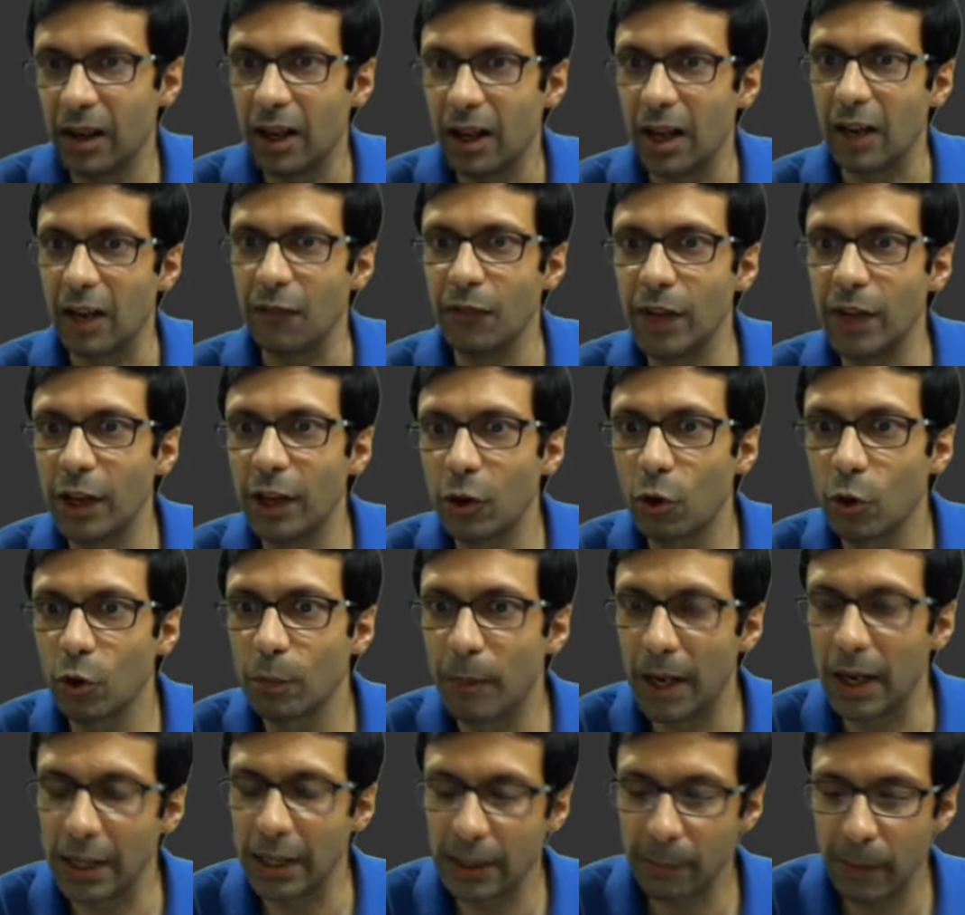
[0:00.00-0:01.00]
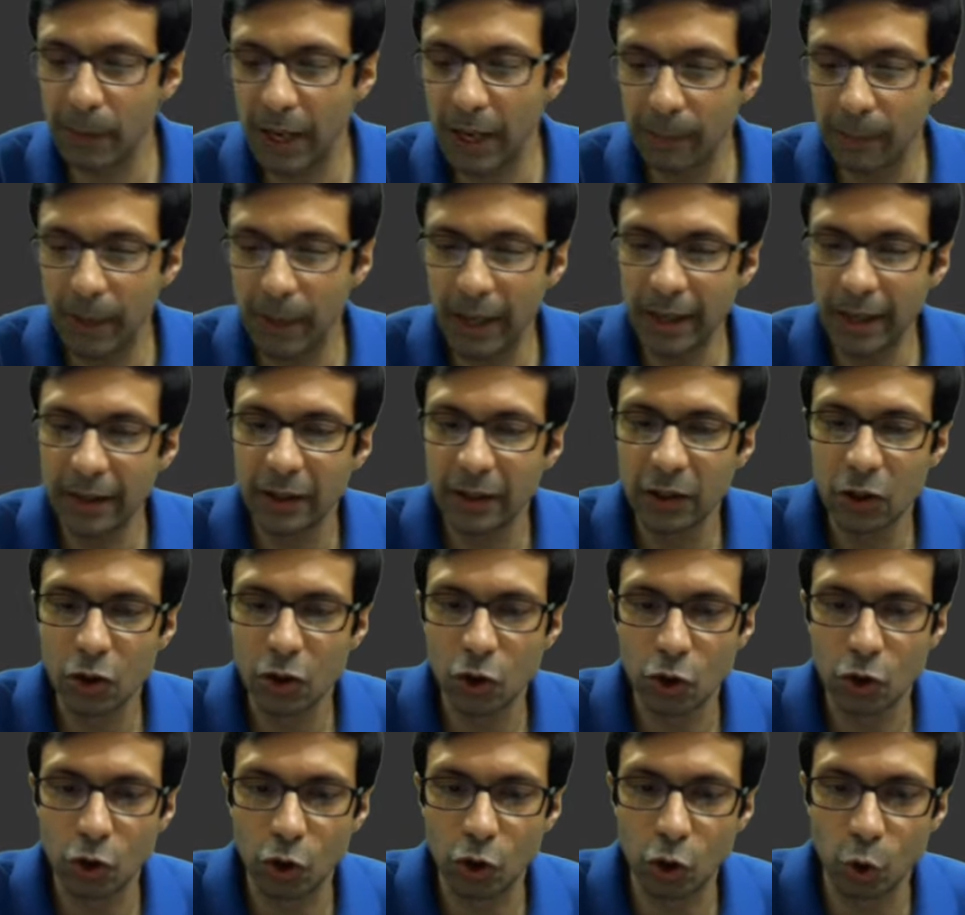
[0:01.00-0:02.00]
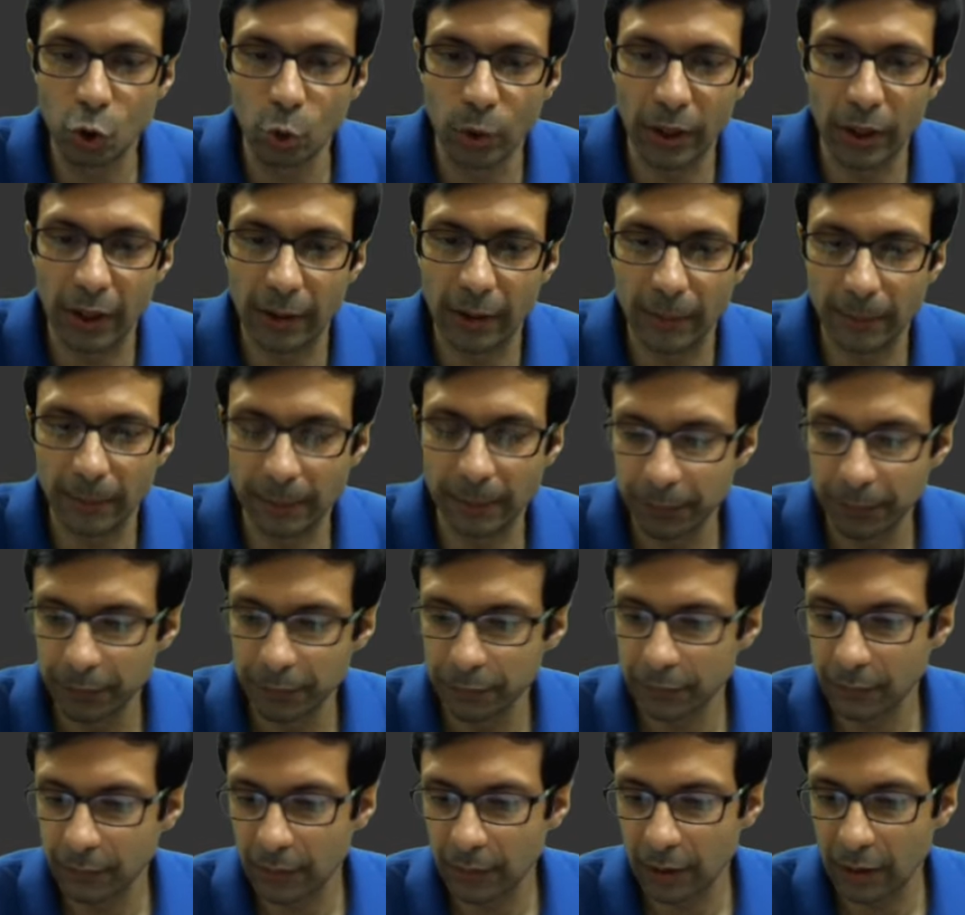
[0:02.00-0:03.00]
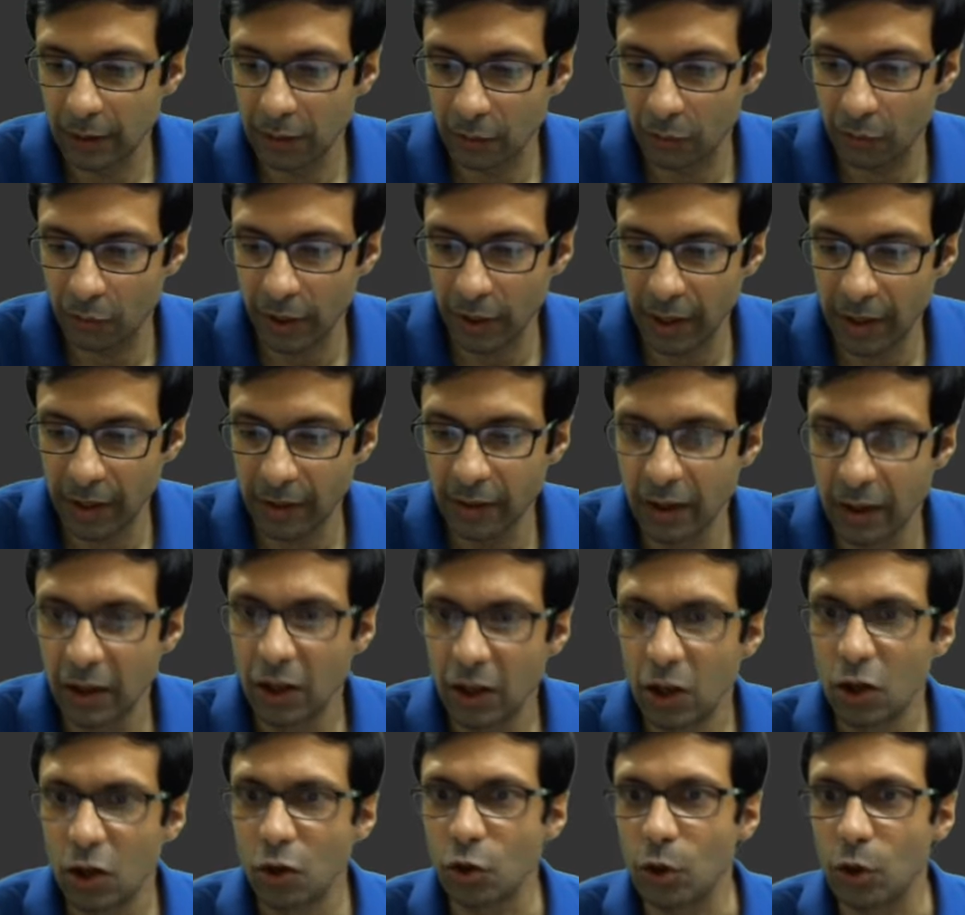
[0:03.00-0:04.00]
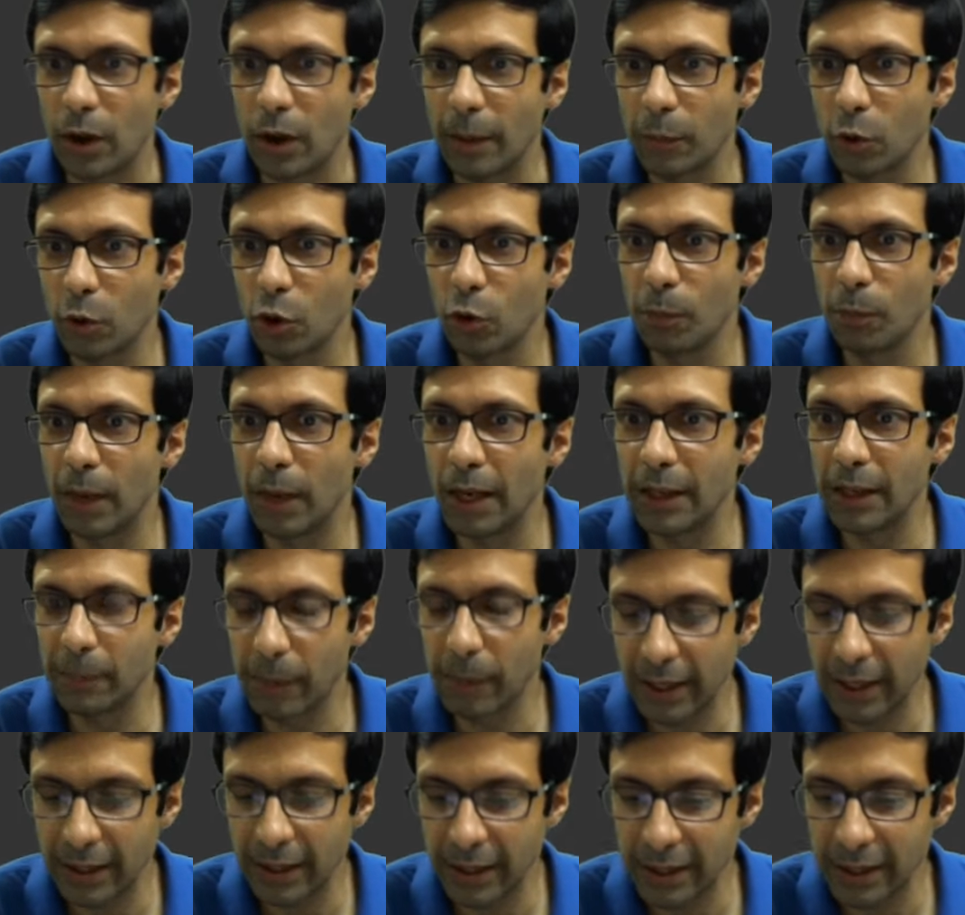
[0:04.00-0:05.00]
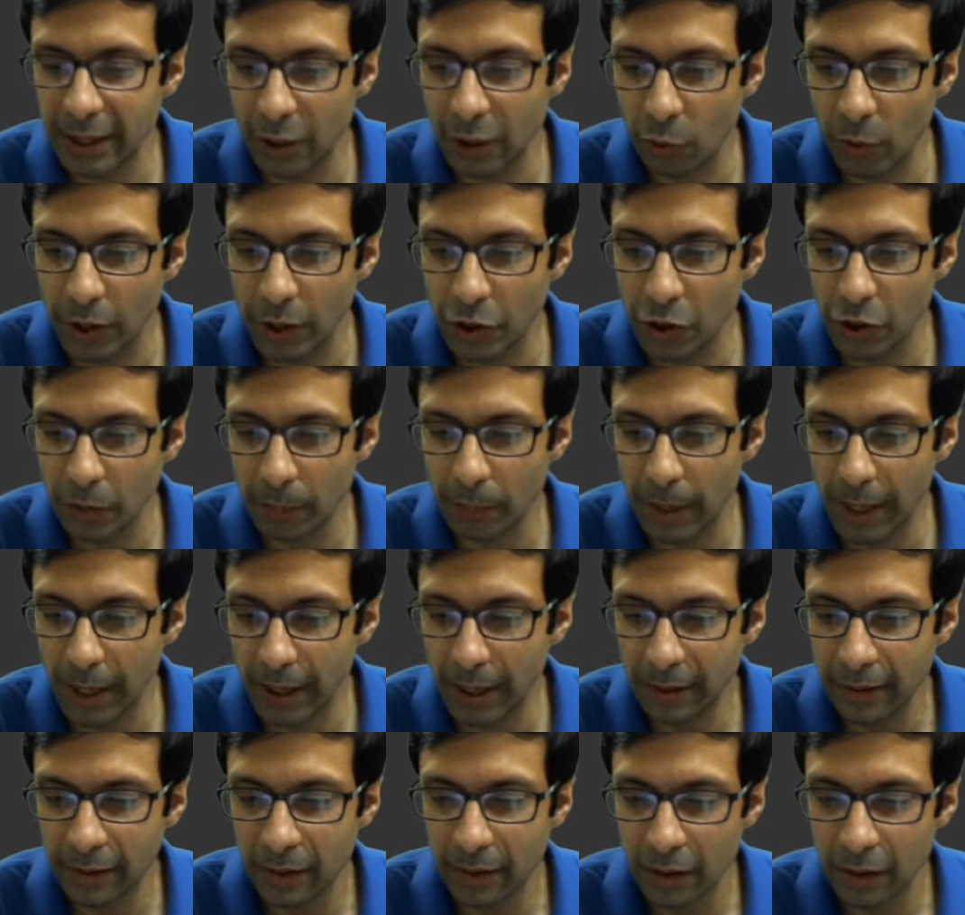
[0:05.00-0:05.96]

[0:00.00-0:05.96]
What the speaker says: And we are going to multiply by 2 here, right? So I'm going to multiply this equation by